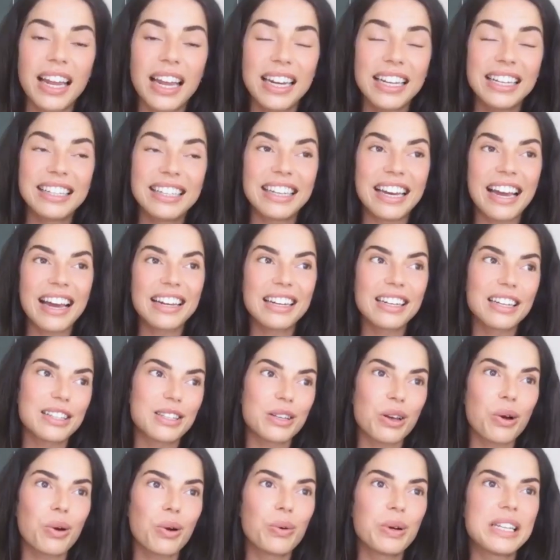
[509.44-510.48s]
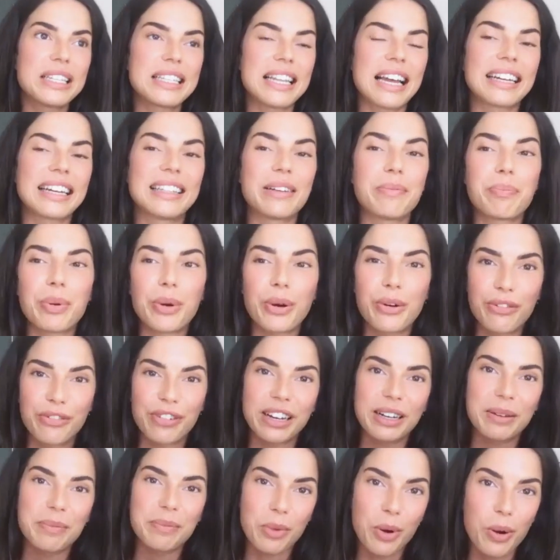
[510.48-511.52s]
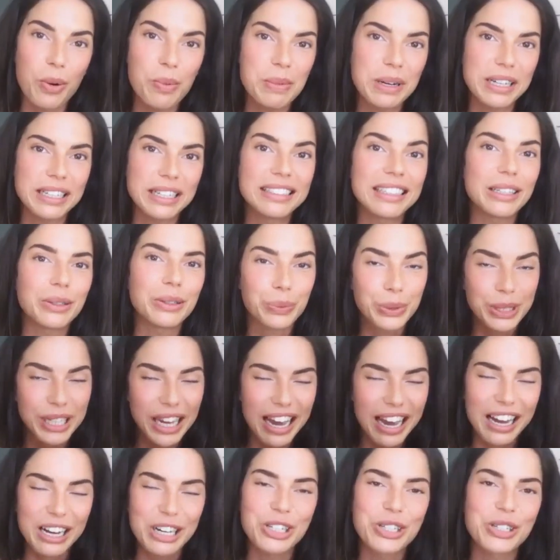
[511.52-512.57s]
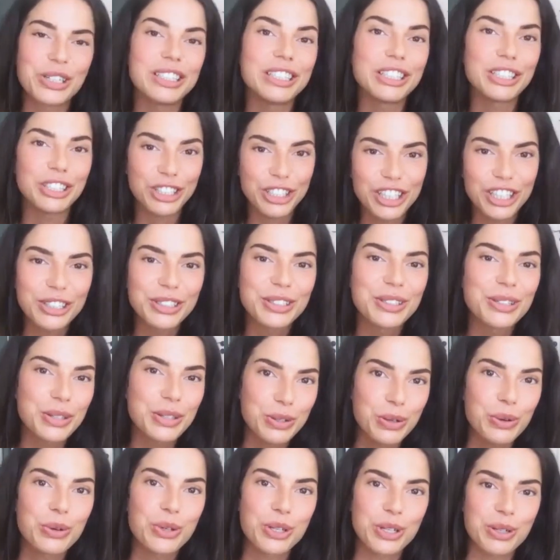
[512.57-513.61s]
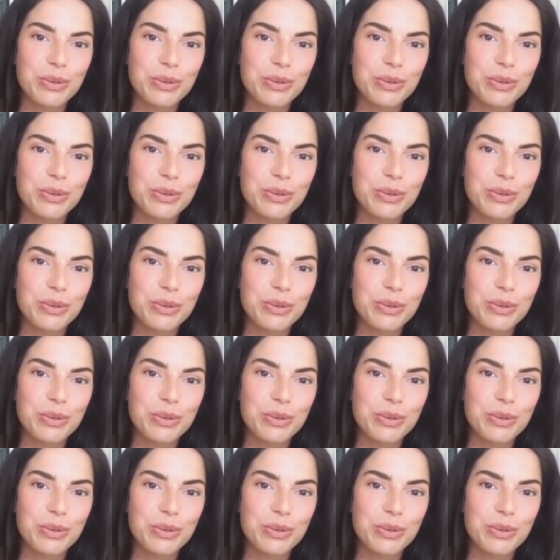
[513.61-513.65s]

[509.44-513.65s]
in the end, it's always like the perfect moment that we actually share on social